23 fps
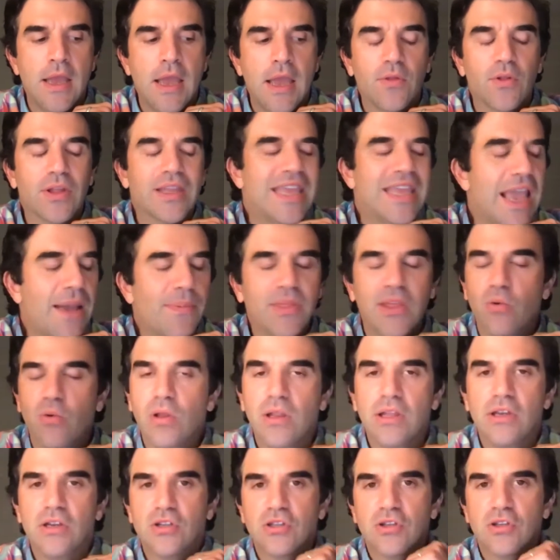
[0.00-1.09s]
And like, yeah, but they
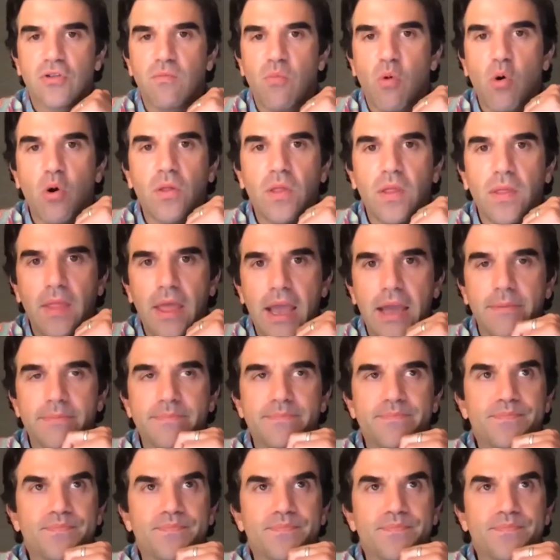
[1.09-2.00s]
really deserve more than that.